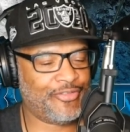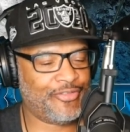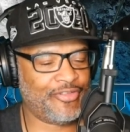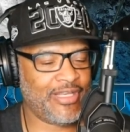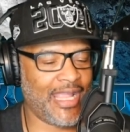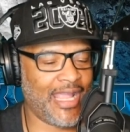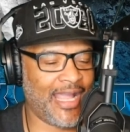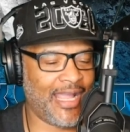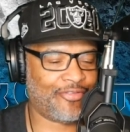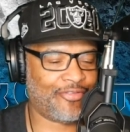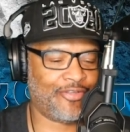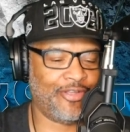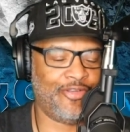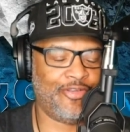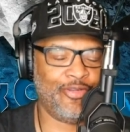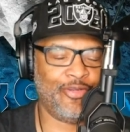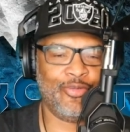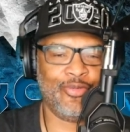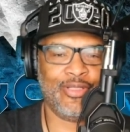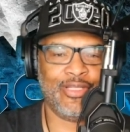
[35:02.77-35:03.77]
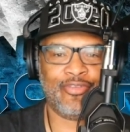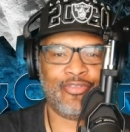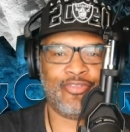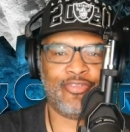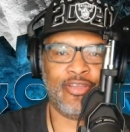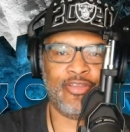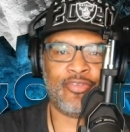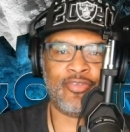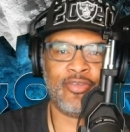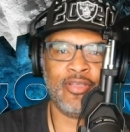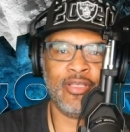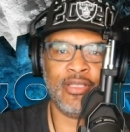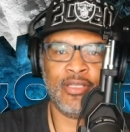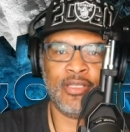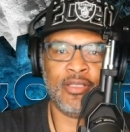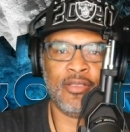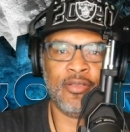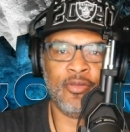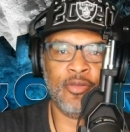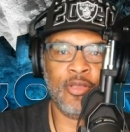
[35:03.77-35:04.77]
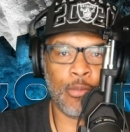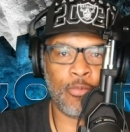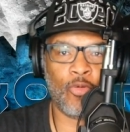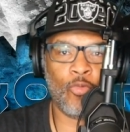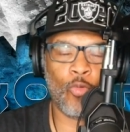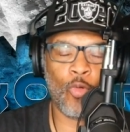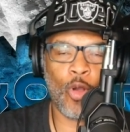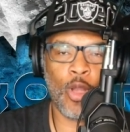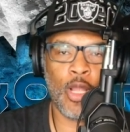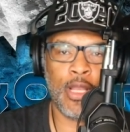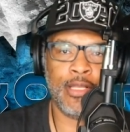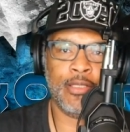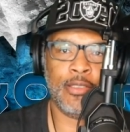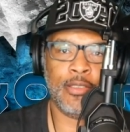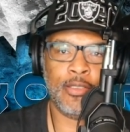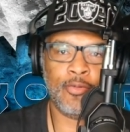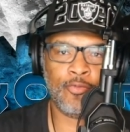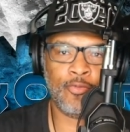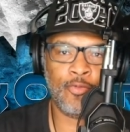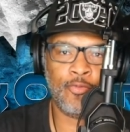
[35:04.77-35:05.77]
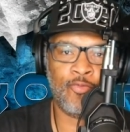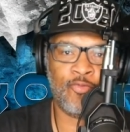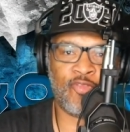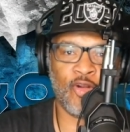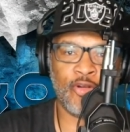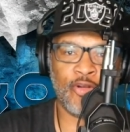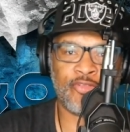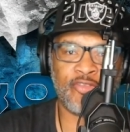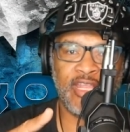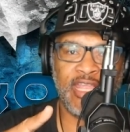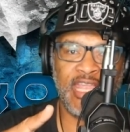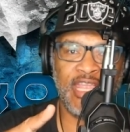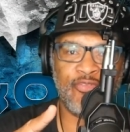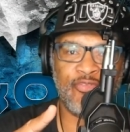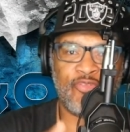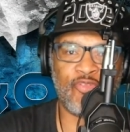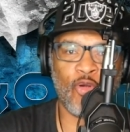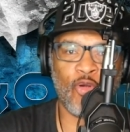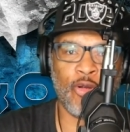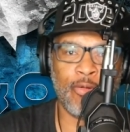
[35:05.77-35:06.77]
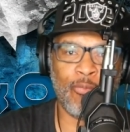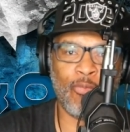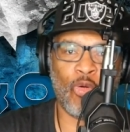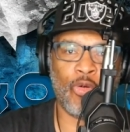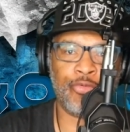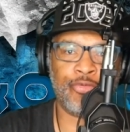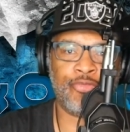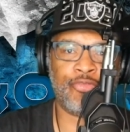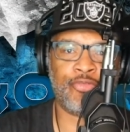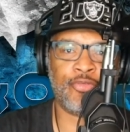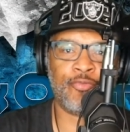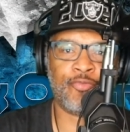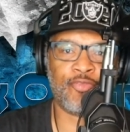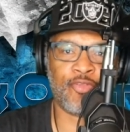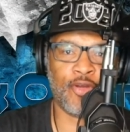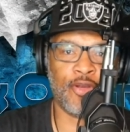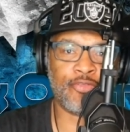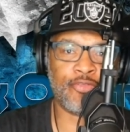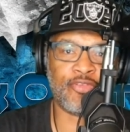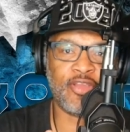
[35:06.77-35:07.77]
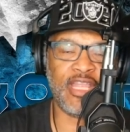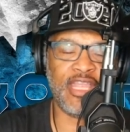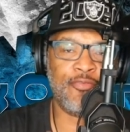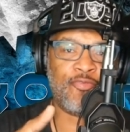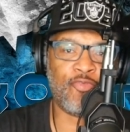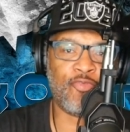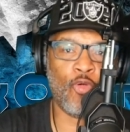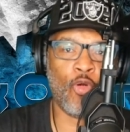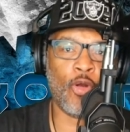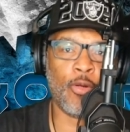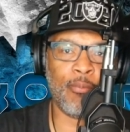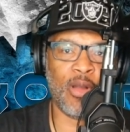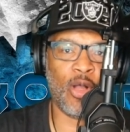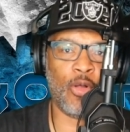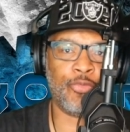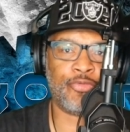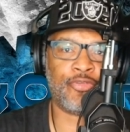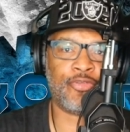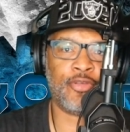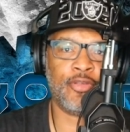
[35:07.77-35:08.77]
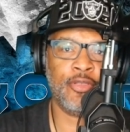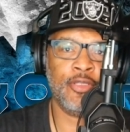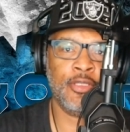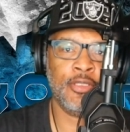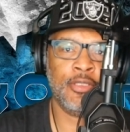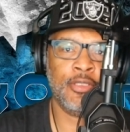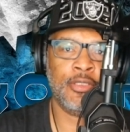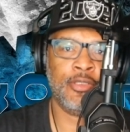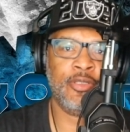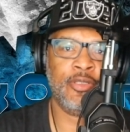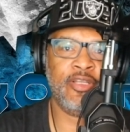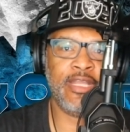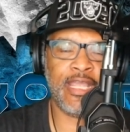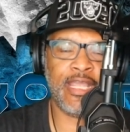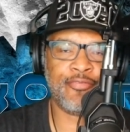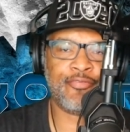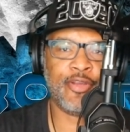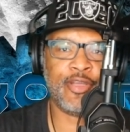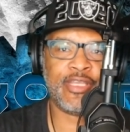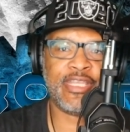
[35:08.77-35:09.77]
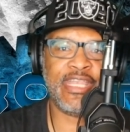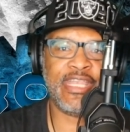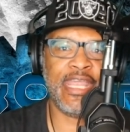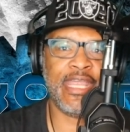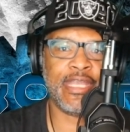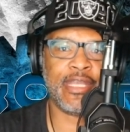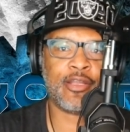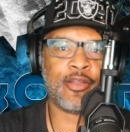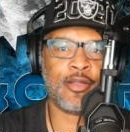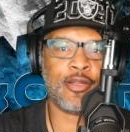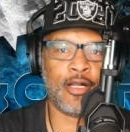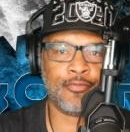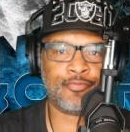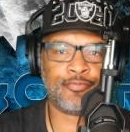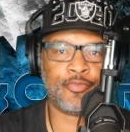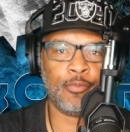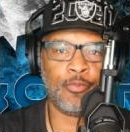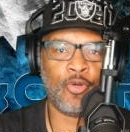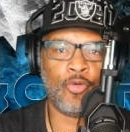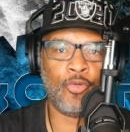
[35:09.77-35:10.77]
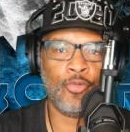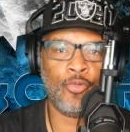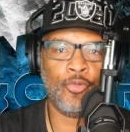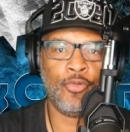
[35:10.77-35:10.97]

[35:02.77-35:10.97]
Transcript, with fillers: you guys to do is just, number one, the first and foremost, first and foremost, never get comfortable